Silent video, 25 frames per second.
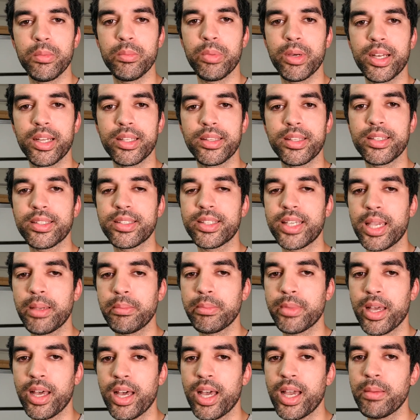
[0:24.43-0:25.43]
But at the
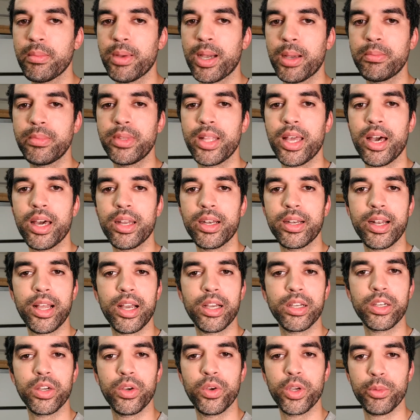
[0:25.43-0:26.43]
same time, I'm not an
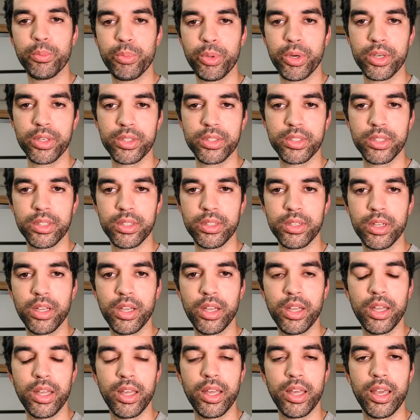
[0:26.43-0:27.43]
outgoing person
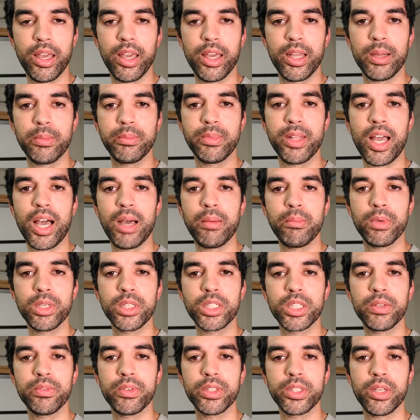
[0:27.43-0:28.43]
and I'm not
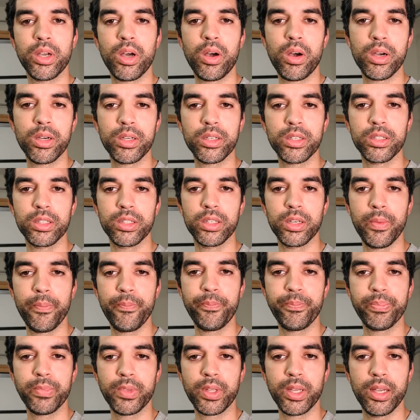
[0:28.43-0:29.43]
much of a talker.
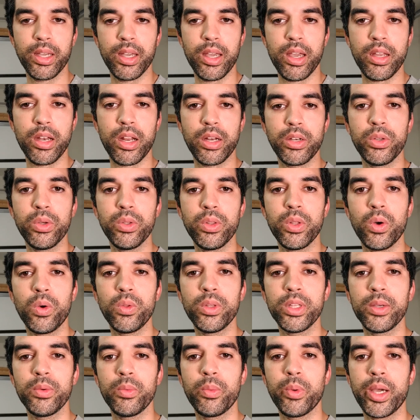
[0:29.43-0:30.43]
And I knew the
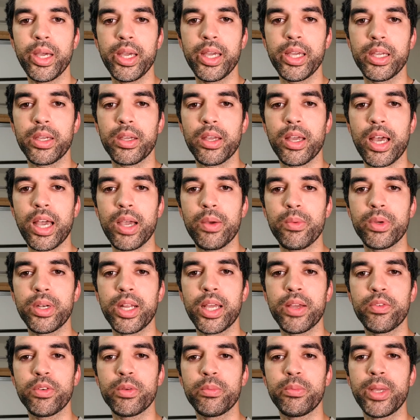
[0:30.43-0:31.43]
only way I would
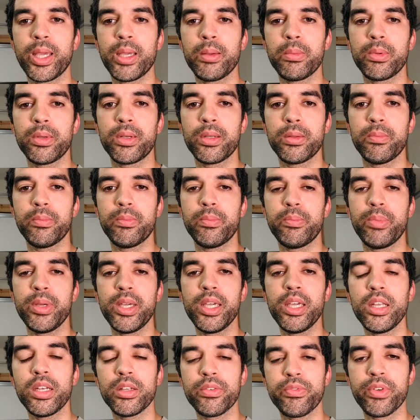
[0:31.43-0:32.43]
ever be able to
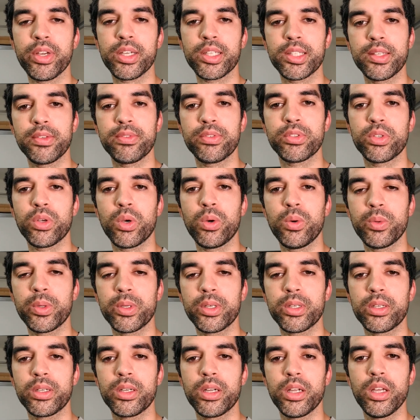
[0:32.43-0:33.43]
be an effective soul
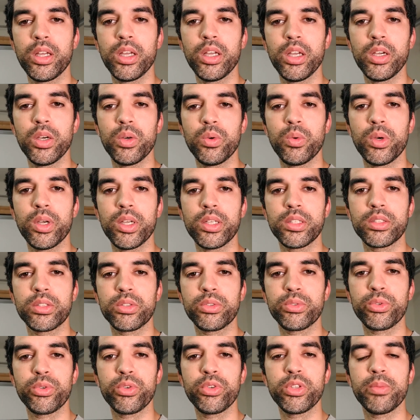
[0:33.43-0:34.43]
winner was
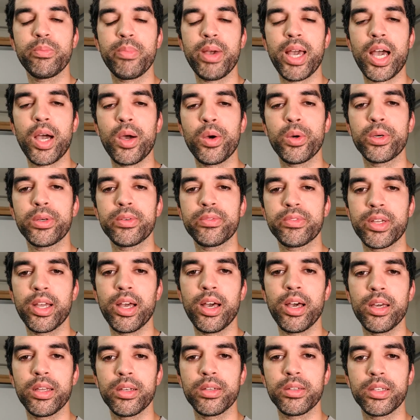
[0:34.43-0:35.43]
through the power of
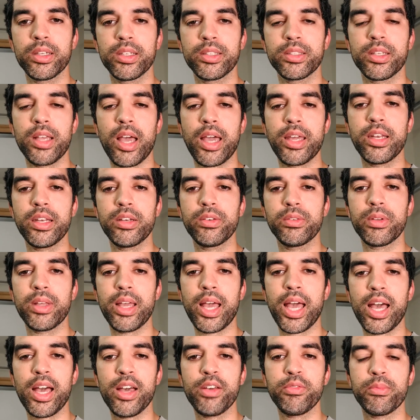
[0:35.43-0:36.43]
God, because I didn't
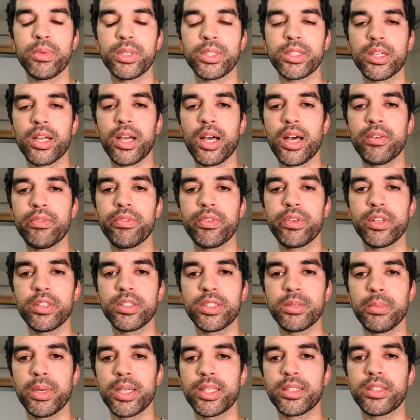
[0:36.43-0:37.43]
have much
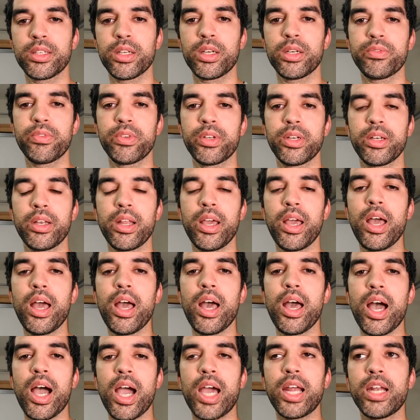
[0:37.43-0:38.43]
confidence in myself. And
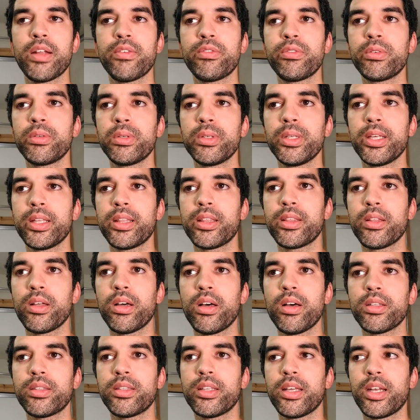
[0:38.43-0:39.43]
I never really
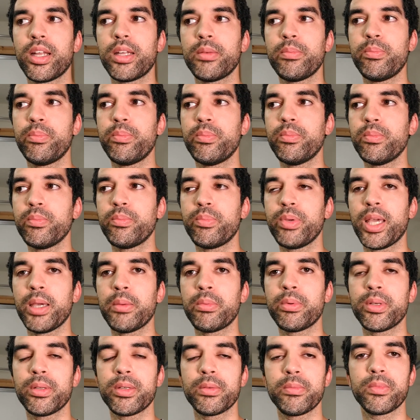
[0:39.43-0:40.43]
thought that I'd be
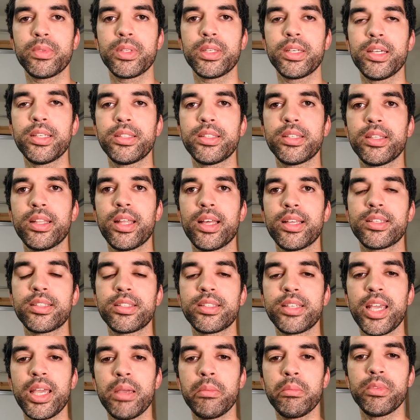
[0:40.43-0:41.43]
able to get to that
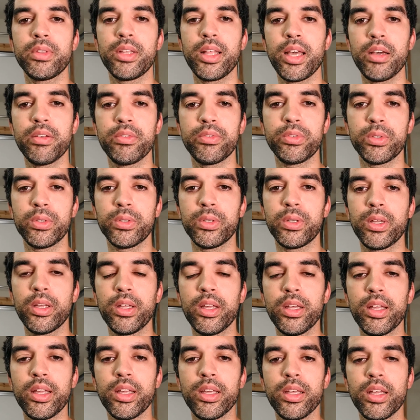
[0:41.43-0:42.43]
same level
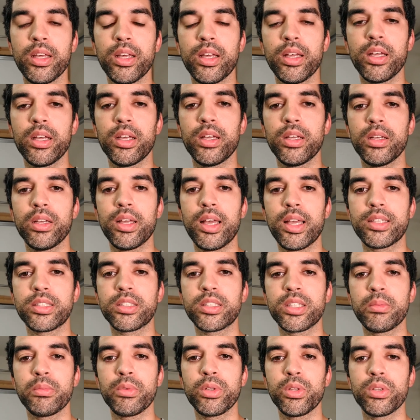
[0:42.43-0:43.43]

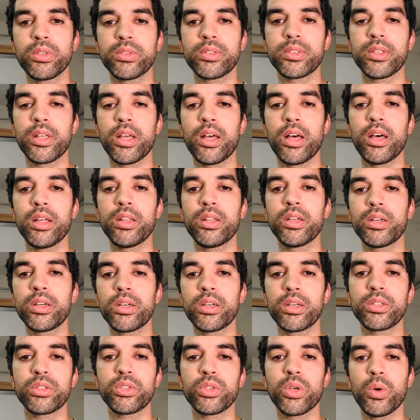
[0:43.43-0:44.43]
as some of those
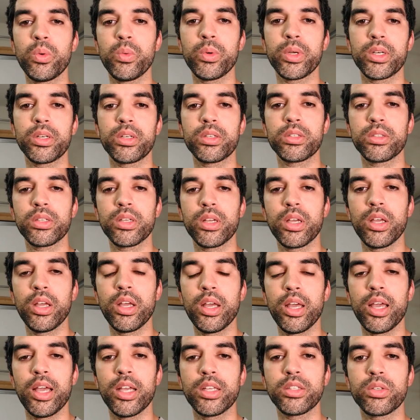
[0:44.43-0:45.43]
other soul winners.
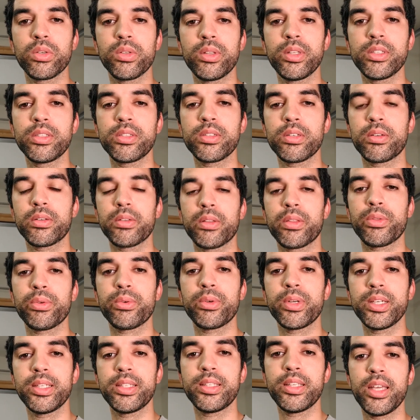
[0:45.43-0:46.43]
And so these are
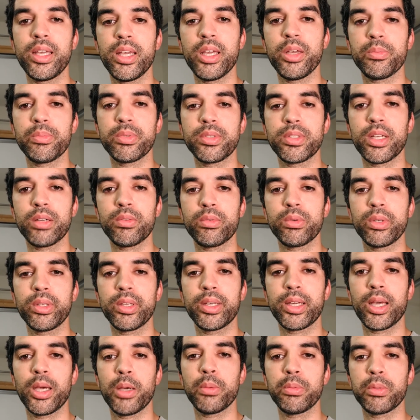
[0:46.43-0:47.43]
three tips that
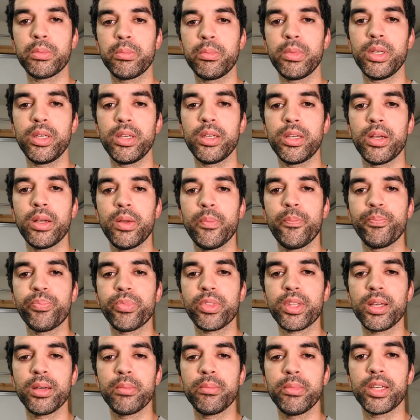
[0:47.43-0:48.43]
really helped me
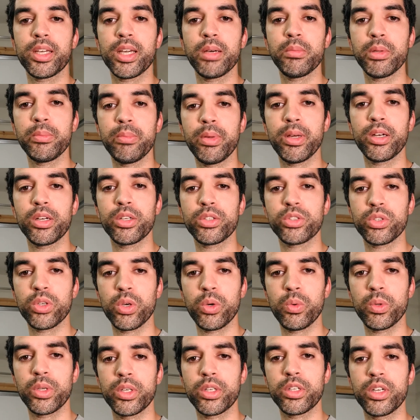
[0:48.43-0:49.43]
become a better
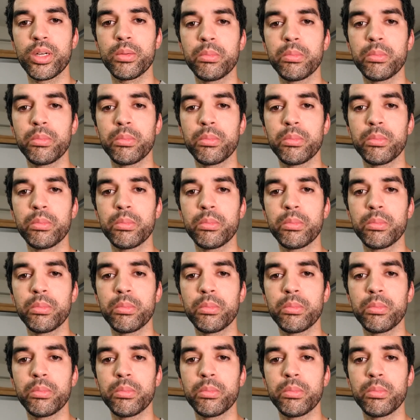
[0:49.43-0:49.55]
soul winner.